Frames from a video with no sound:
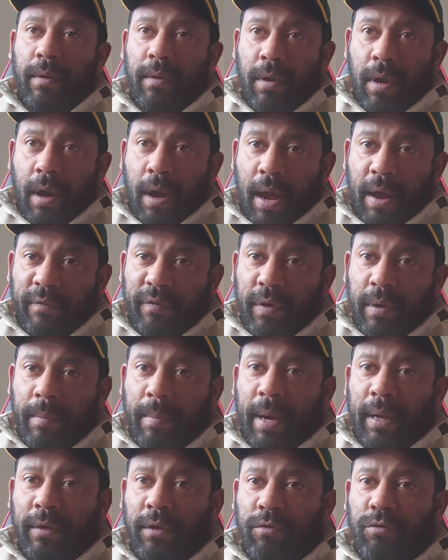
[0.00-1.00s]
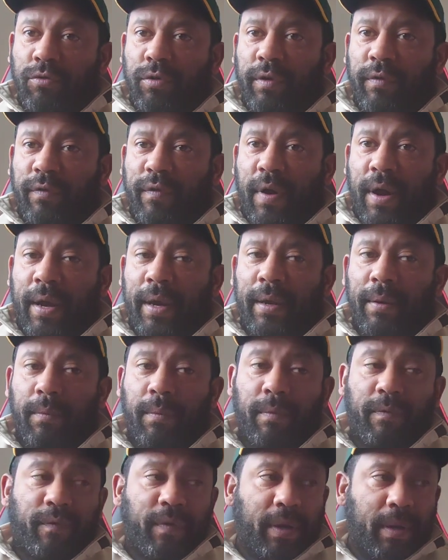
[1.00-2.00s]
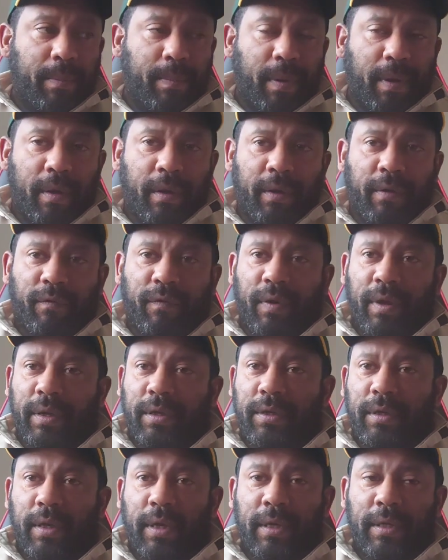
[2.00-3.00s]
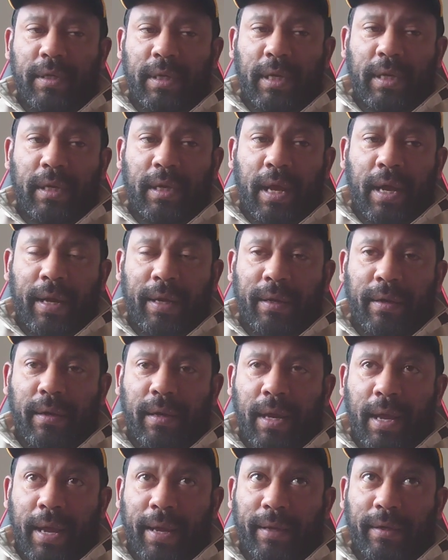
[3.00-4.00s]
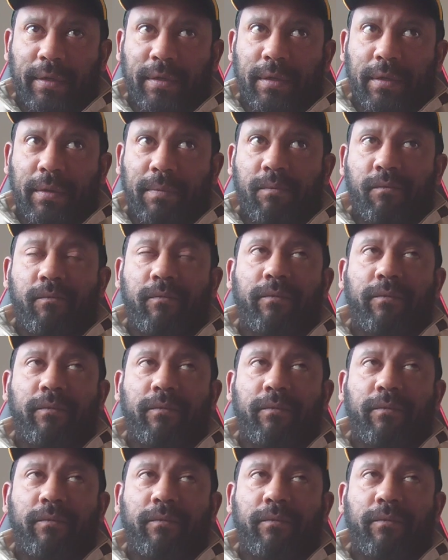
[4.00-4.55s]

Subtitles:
not having a mandatory fight? Filip Hrgović is in line next.